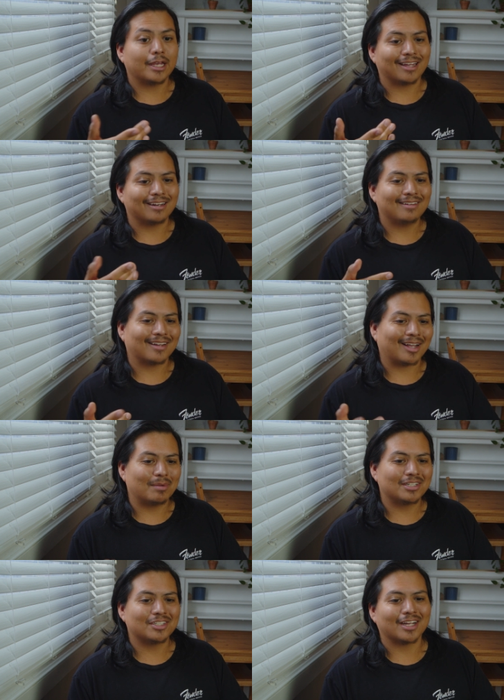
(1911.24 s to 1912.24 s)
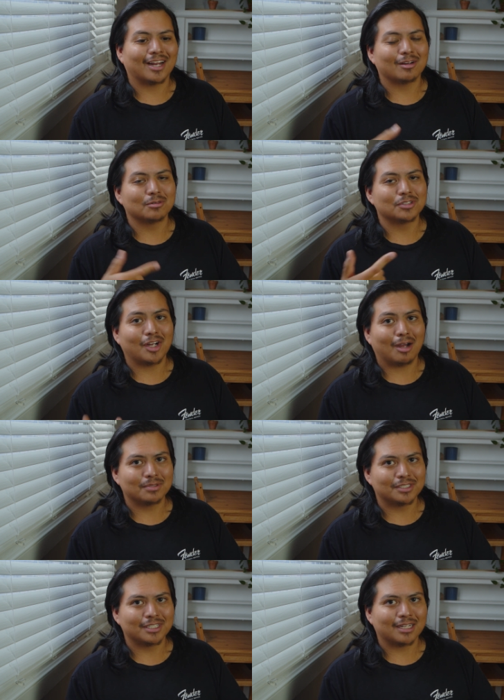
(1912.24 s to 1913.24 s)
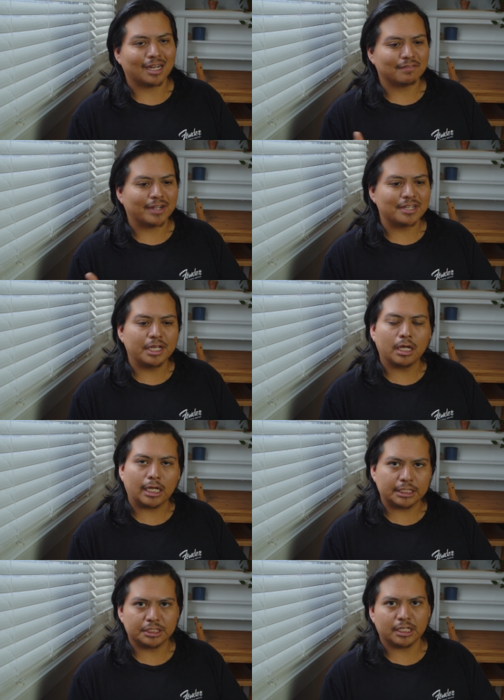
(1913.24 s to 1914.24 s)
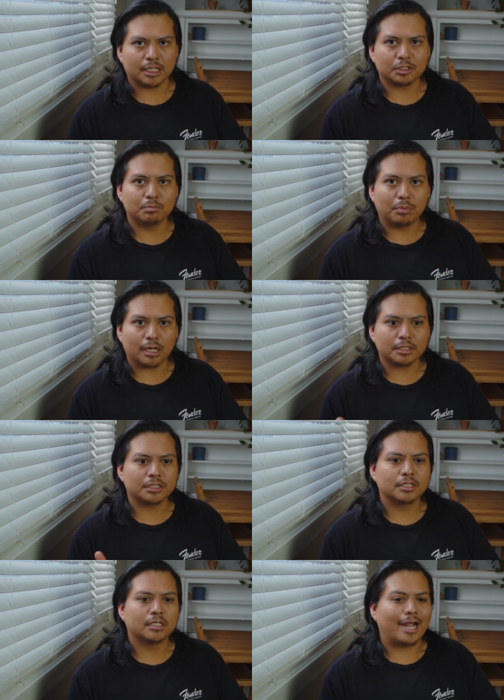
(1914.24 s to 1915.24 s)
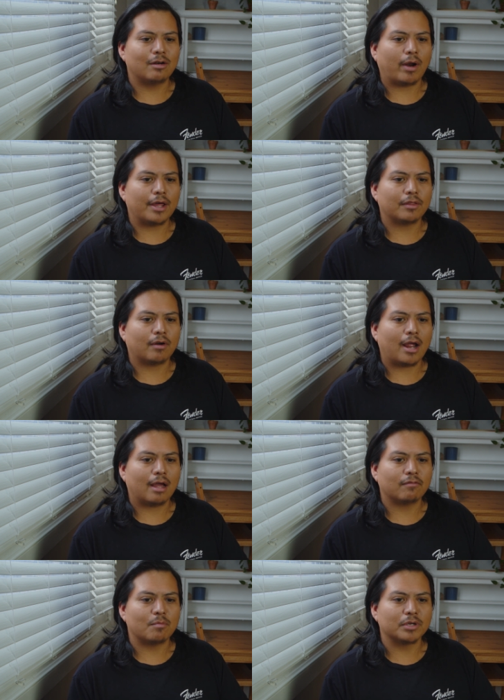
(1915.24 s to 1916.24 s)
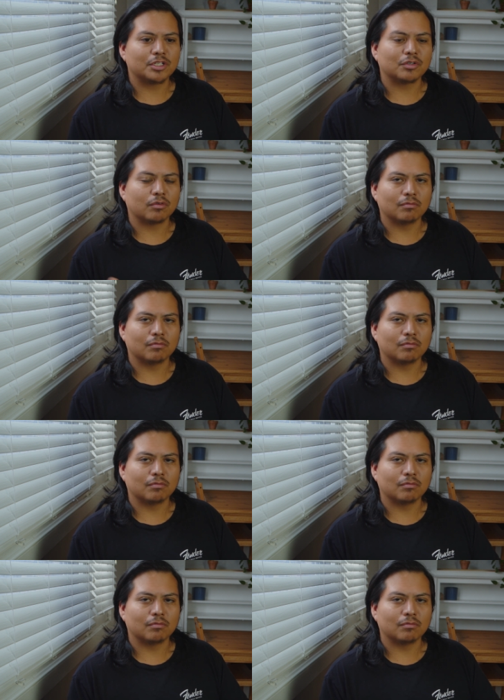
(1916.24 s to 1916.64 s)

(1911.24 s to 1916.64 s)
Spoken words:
Again, like I mentioned, it kind of goes the opposite and kind of idealizing us. But I'd rather have a mixture